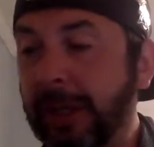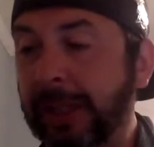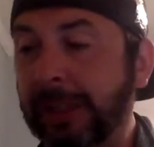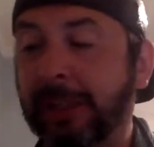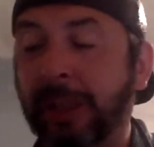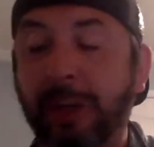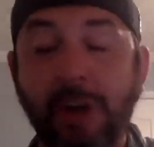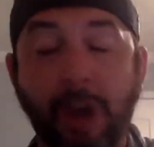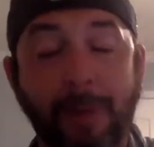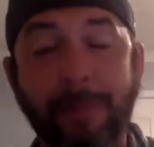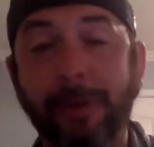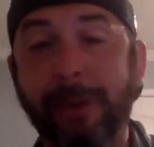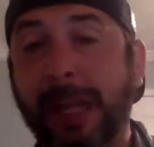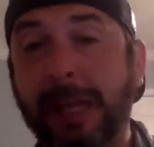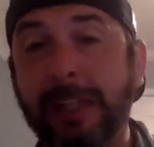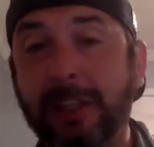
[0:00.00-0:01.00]
The number
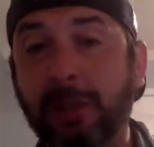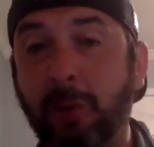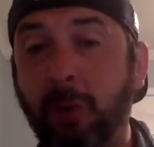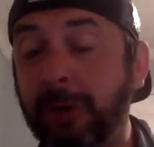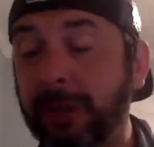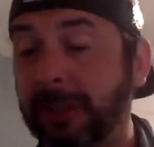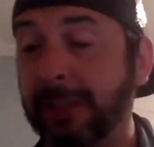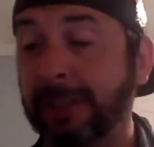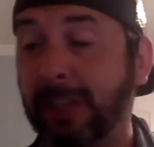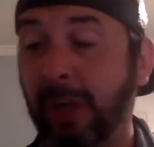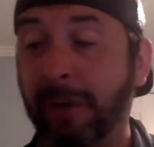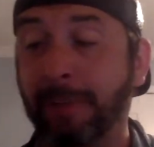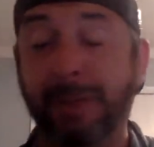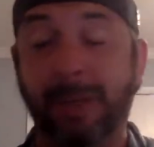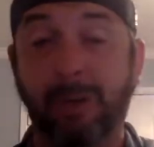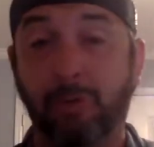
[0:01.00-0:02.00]
that he scores is going
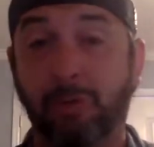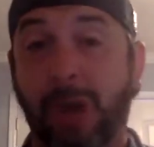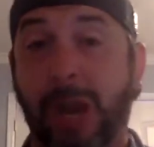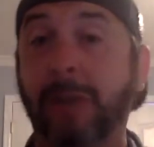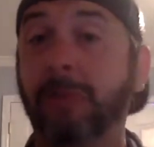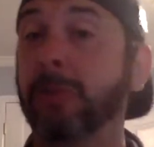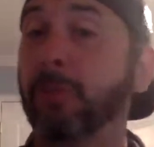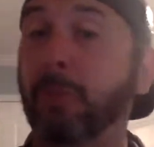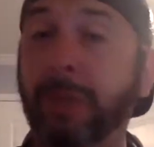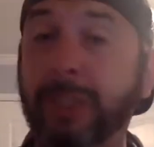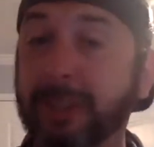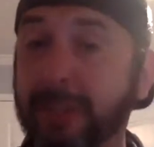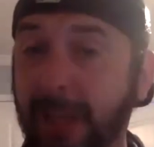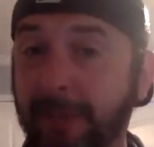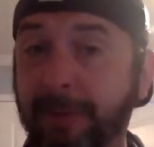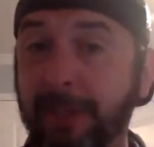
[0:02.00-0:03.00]
to be around
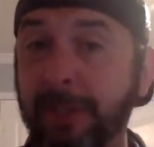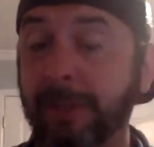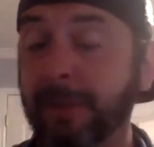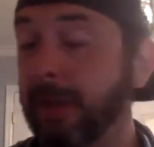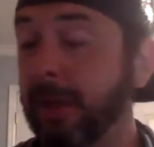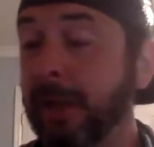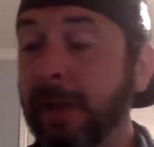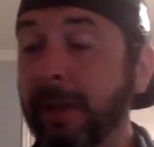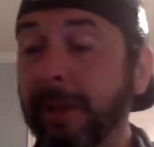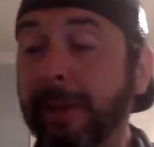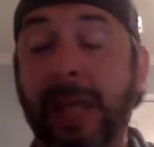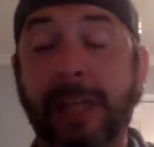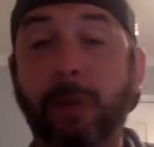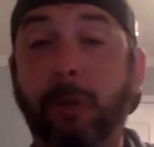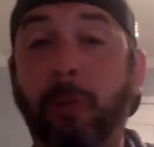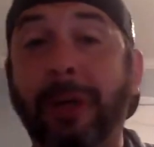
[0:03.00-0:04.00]
27.
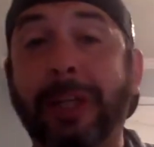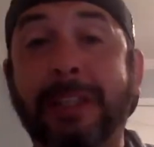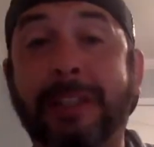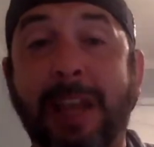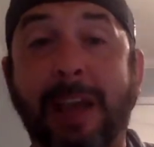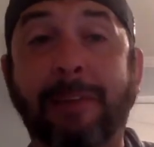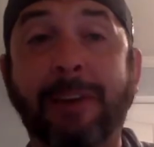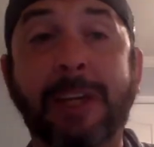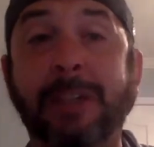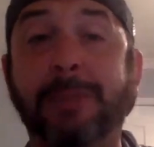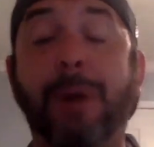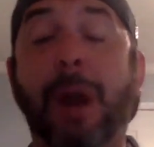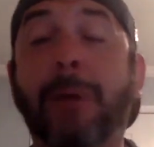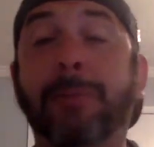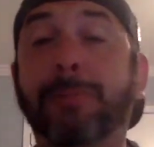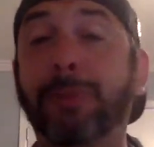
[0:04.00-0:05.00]
That 27 is
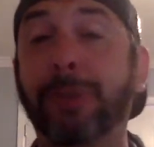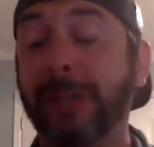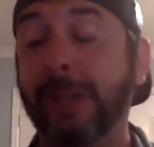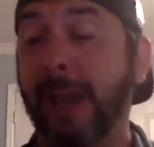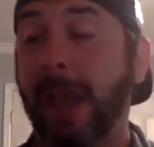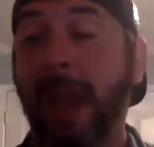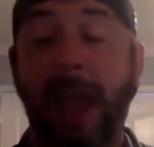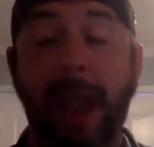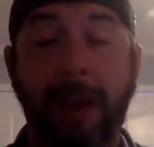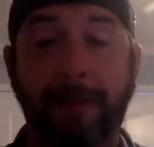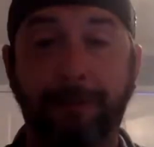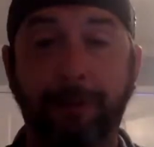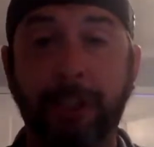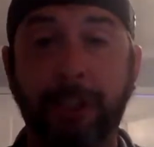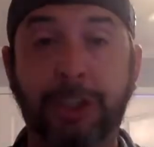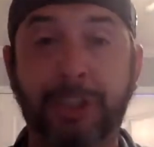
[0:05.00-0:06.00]
probably an
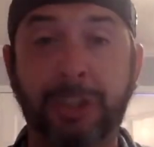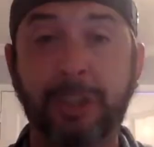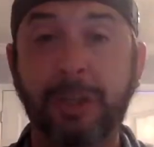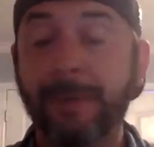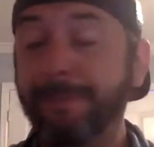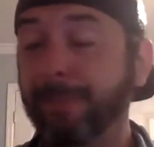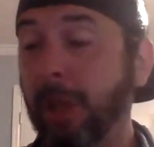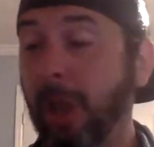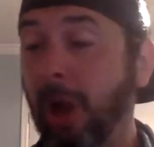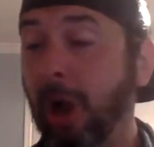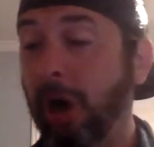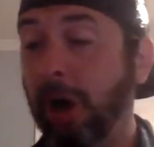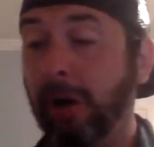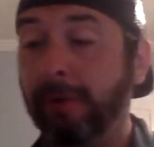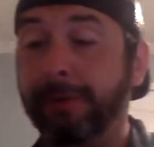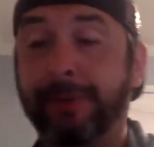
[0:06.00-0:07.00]
average
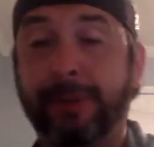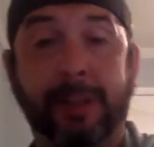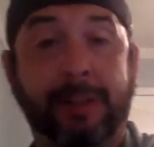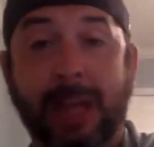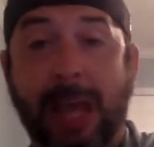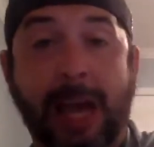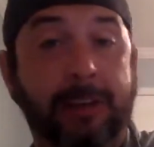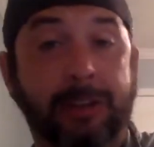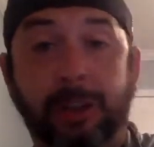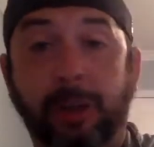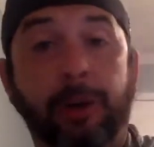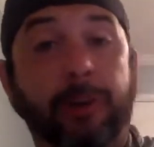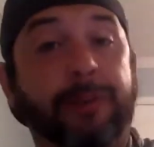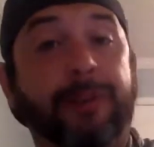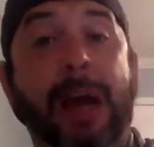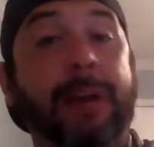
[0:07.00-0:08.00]
of the 1,000
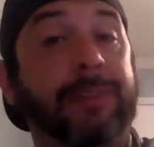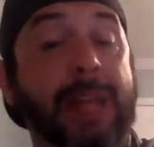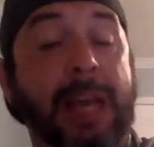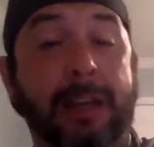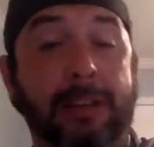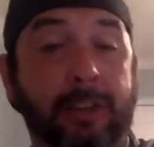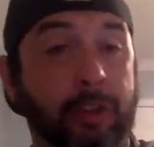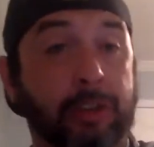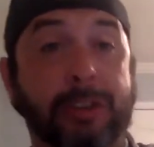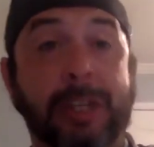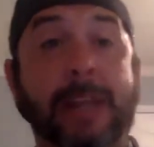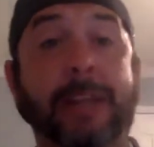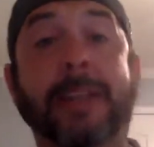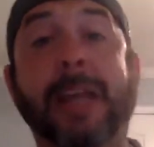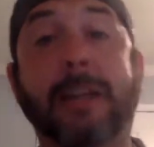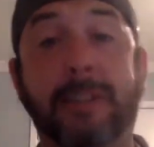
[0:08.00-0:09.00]
or 5,000 or
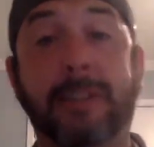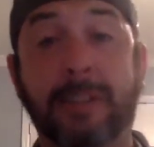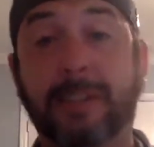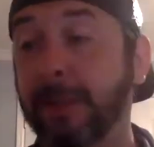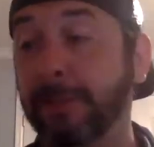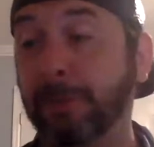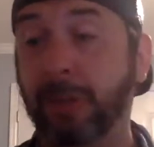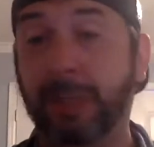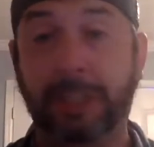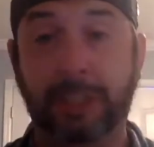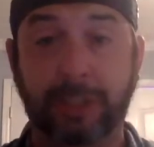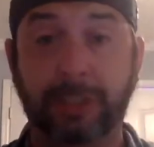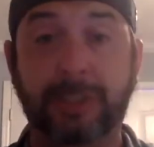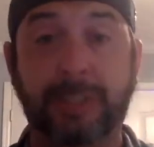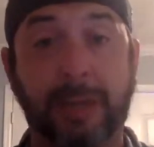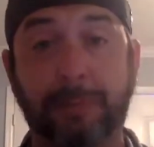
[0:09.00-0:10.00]
10,000
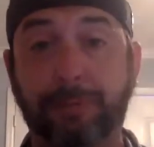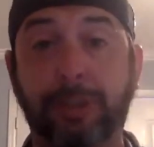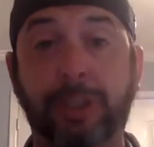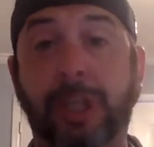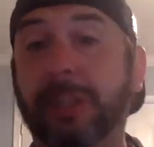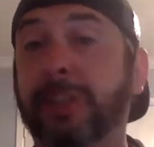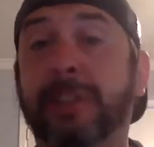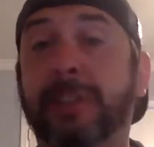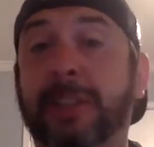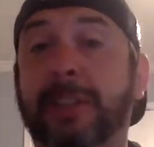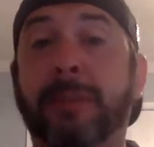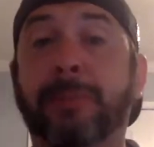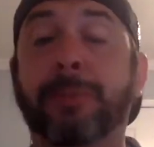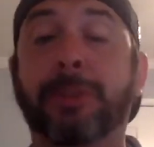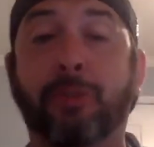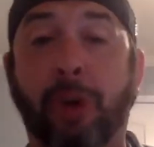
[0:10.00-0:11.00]
simulations that a projection
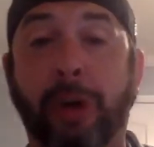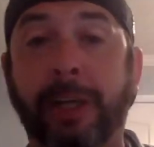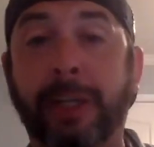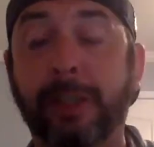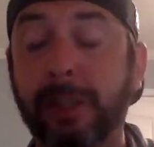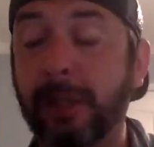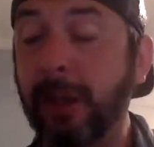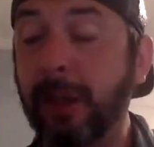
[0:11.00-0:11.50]
system is running.